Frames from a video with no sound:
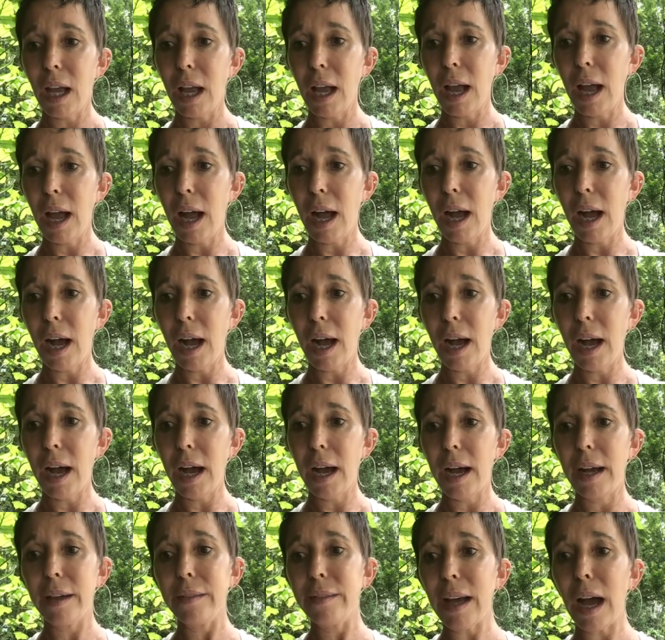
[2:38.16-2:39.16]

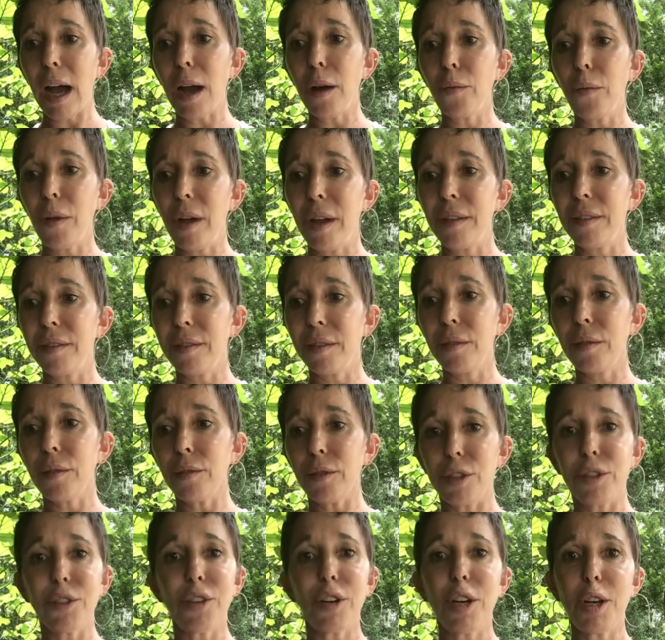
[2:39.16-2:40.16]
that was
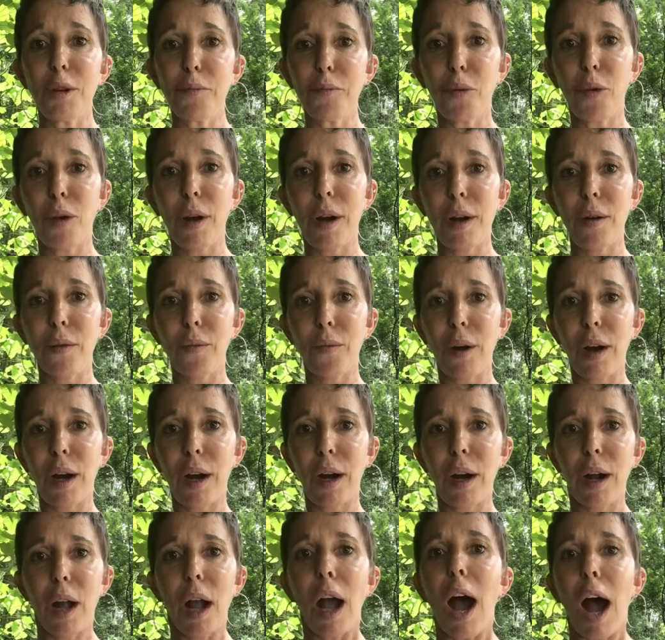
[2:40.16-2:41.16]
the turning point
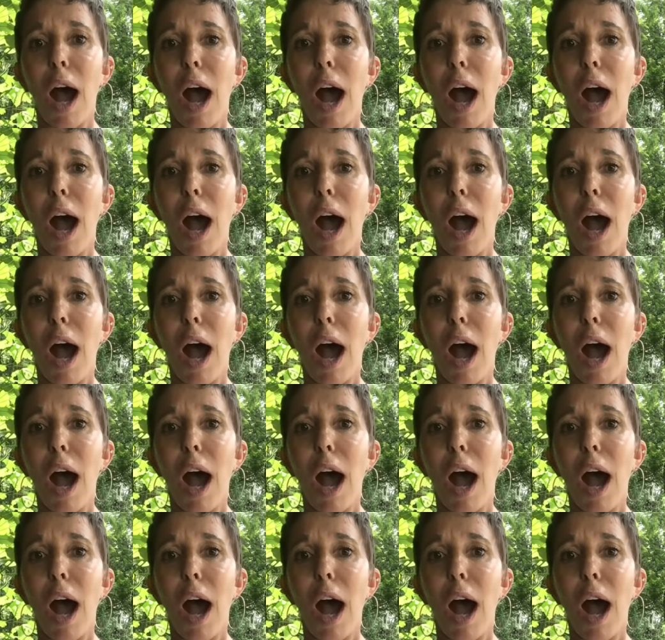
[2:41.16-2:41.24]
where